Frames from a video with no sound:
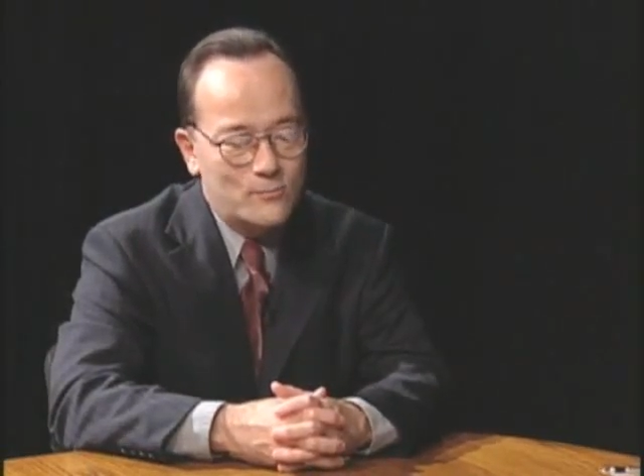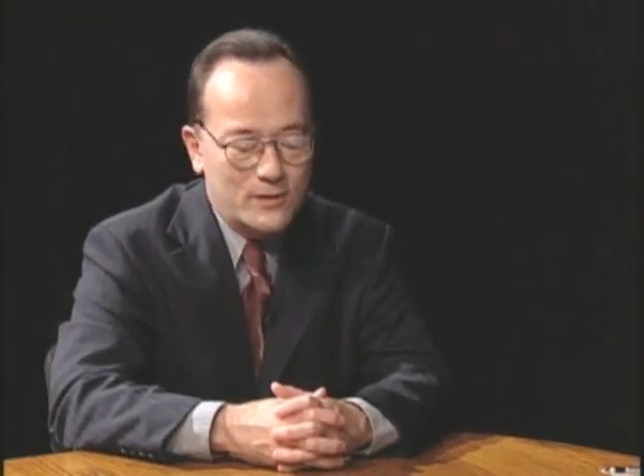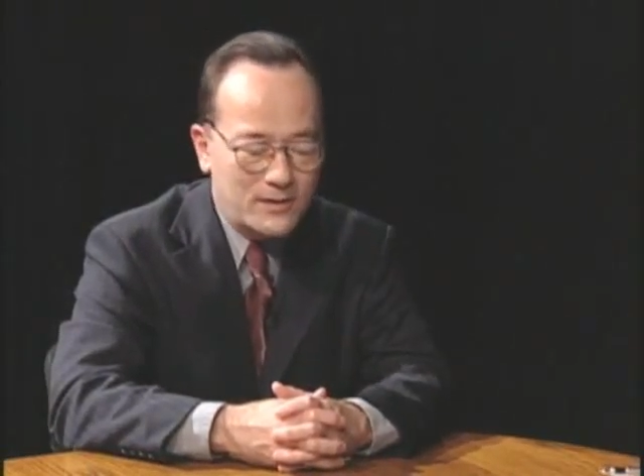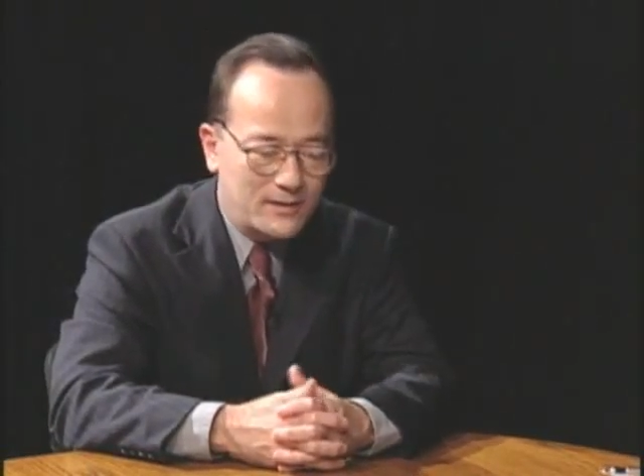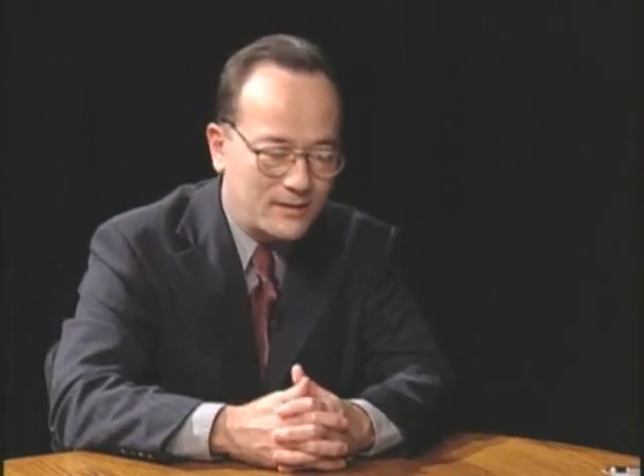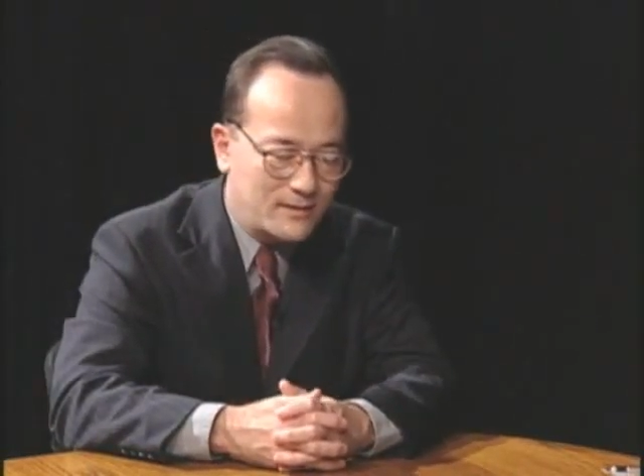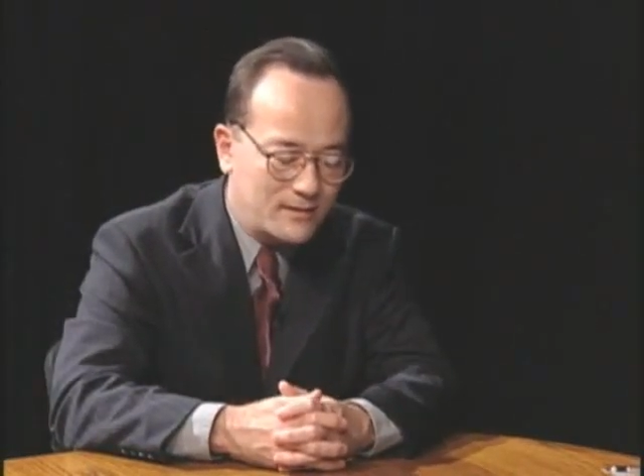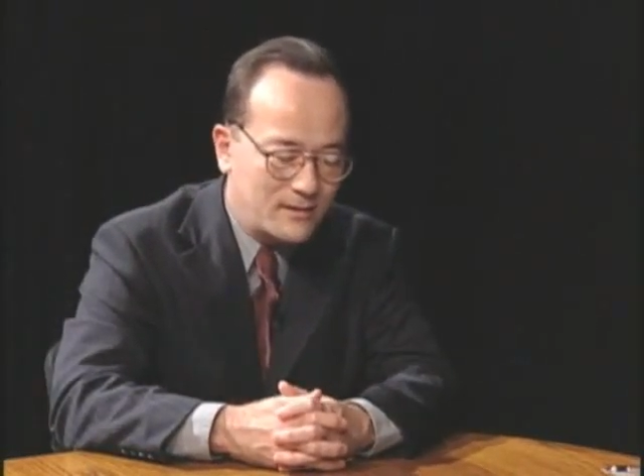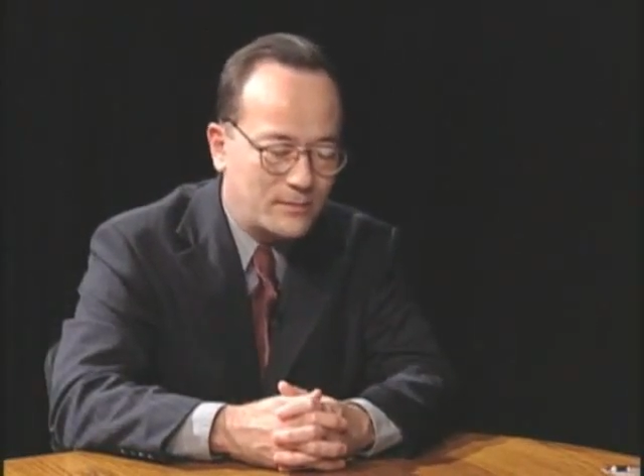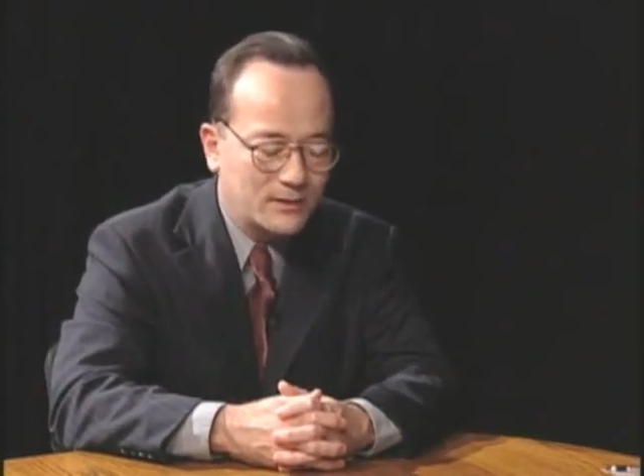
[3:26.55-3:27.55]
within
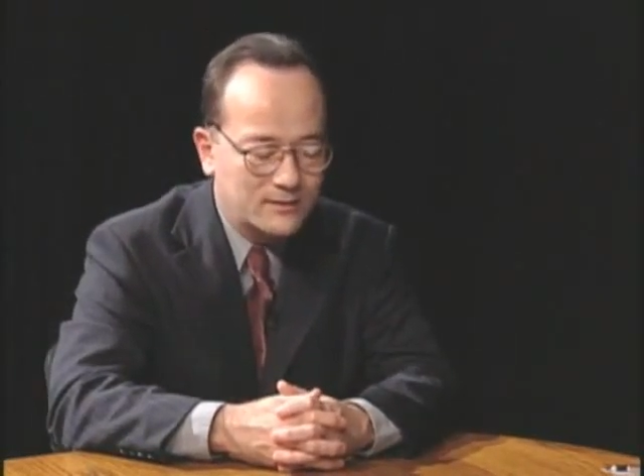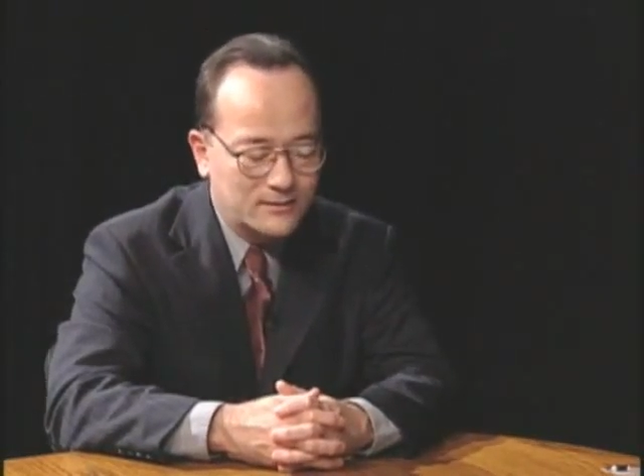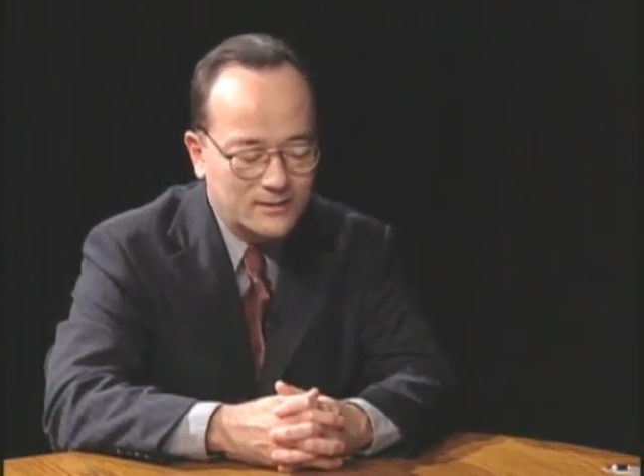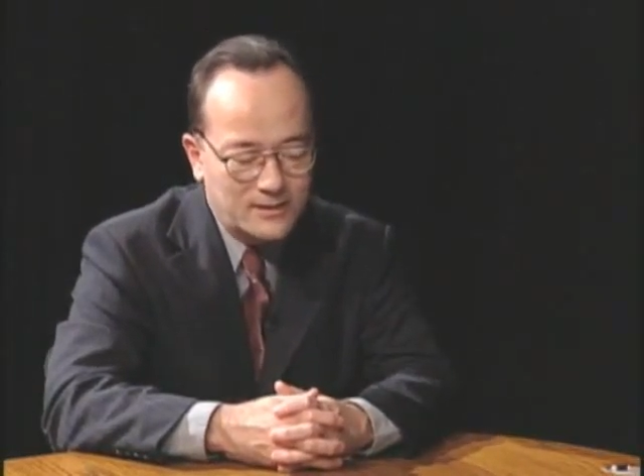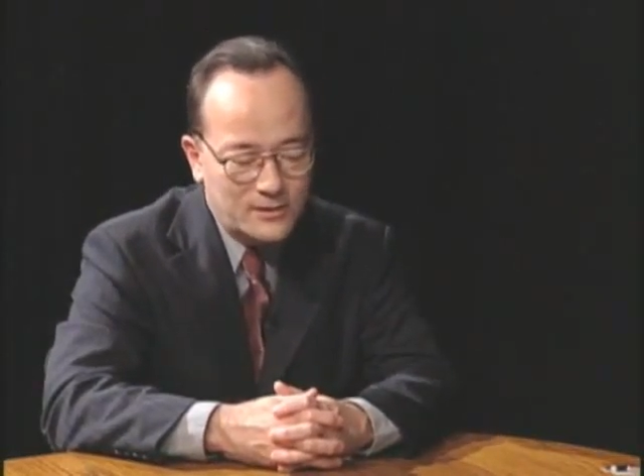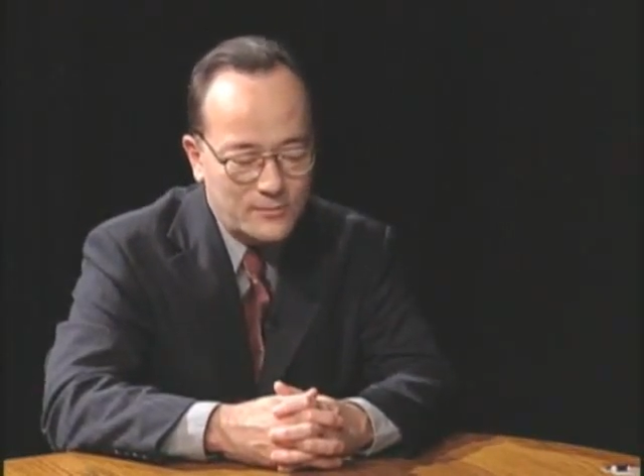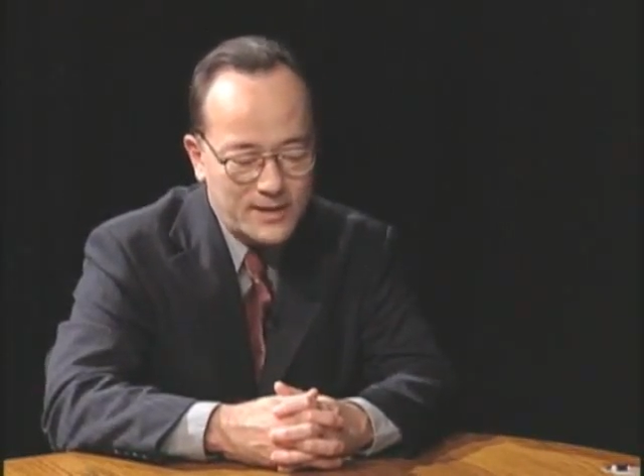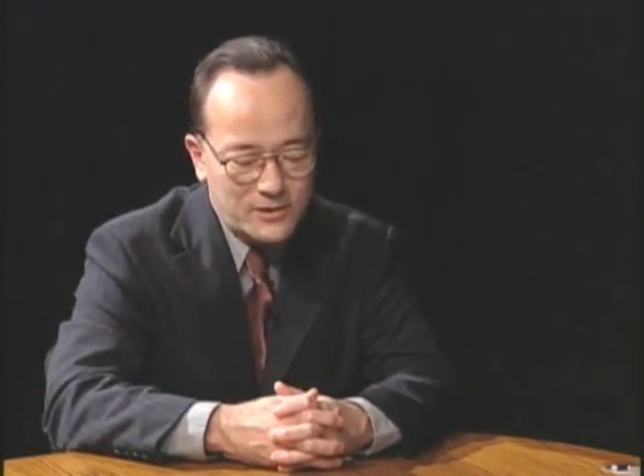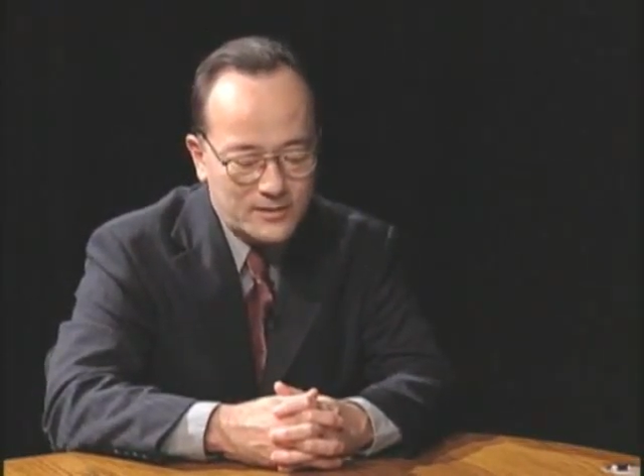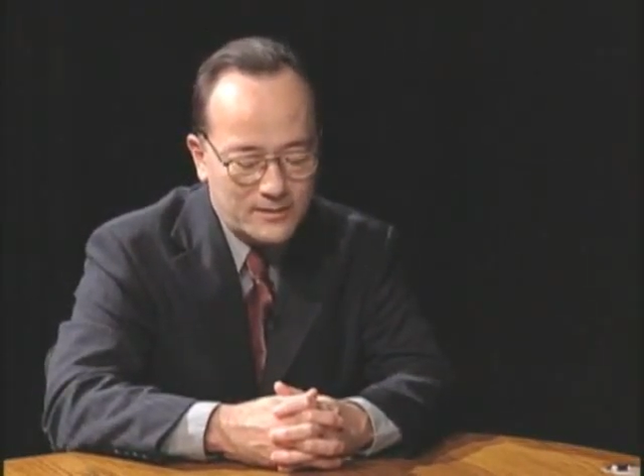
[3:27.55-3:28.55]
a political
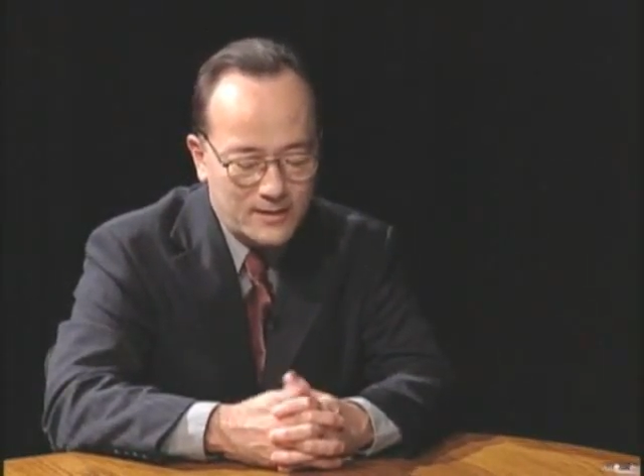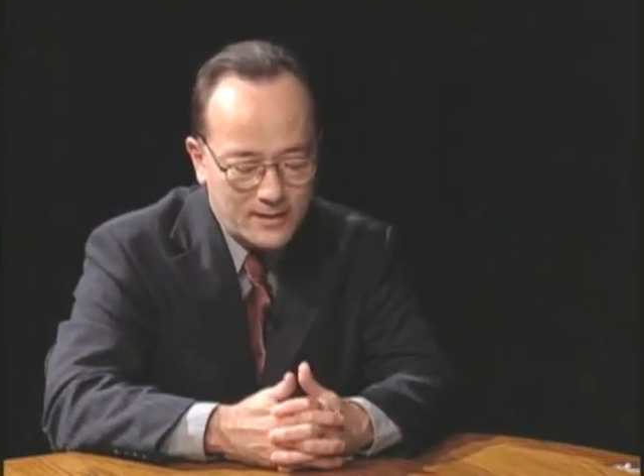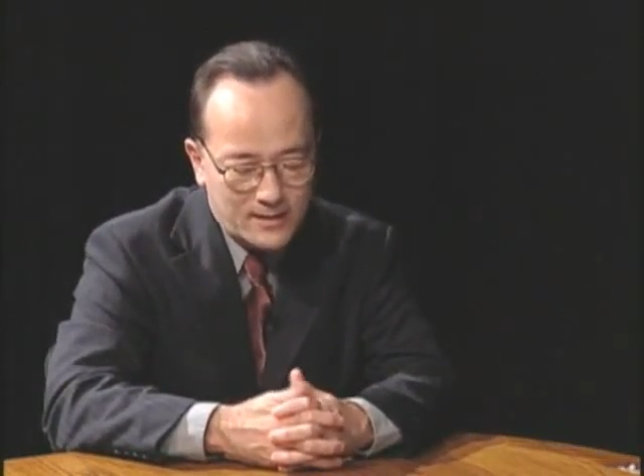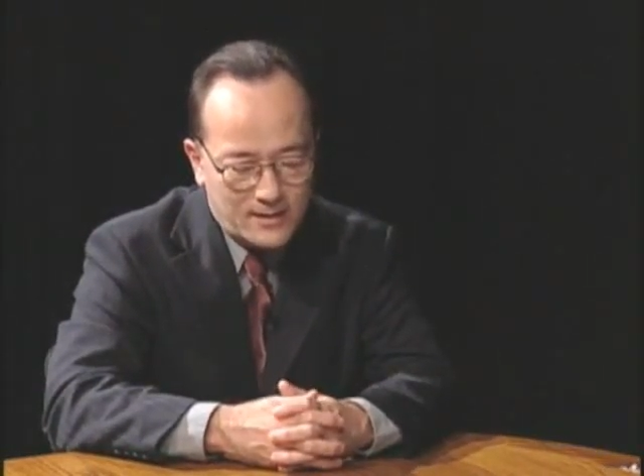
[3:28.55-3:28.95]
situation?